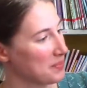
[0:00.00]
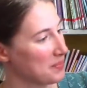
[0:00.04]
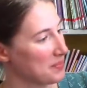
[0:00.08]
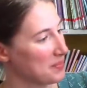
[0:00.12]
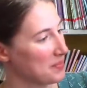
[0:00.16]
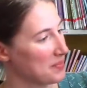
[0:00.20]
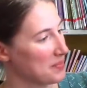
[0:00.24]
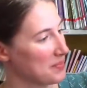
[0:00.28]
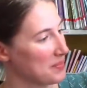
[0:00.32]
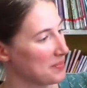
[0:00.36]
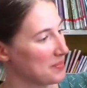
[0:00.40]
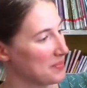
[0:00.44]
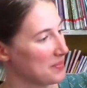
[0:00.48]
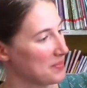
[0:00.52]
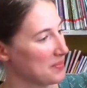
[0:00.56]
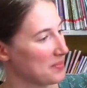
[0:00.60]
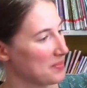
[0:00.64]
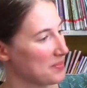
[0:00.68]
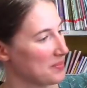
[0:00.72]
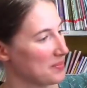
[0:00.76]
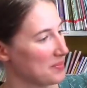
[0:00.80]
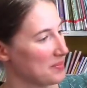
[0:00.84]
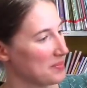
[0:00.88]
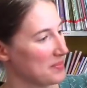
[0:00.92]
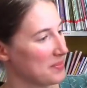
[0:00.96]

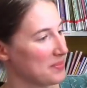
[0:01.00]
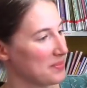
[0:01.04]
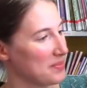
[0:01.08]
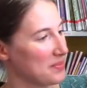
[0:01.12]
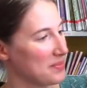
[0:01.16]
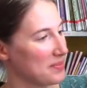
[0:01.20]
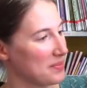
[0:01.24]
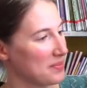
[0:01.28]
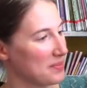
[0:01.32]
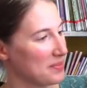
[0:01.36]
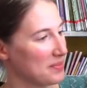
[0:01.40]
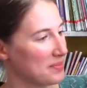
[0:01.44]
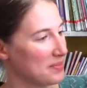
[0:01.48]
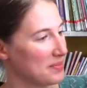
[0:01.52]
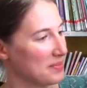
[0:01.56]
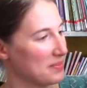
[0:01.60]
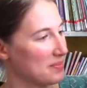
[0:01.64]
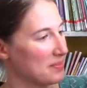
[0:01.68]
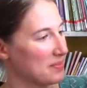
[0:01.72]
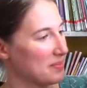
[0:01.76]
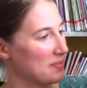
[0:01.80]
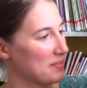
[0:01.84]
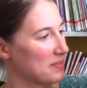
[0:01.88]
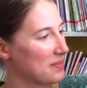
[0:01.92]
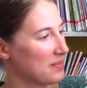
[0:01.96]

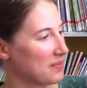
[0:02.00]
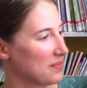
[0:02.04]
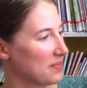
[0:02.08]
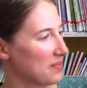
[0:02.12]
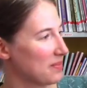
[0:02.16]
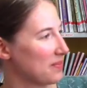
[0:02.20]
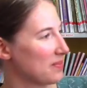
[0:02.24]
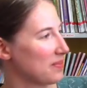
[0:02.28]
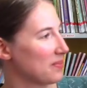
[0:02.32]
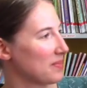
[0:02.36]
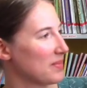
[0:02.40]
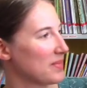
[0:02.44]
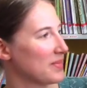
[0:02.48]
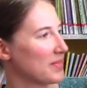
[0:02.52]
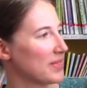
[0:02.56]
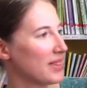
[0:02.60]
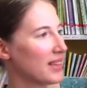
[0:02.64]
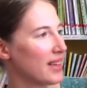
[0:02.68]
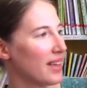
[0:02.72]
Nothing is said.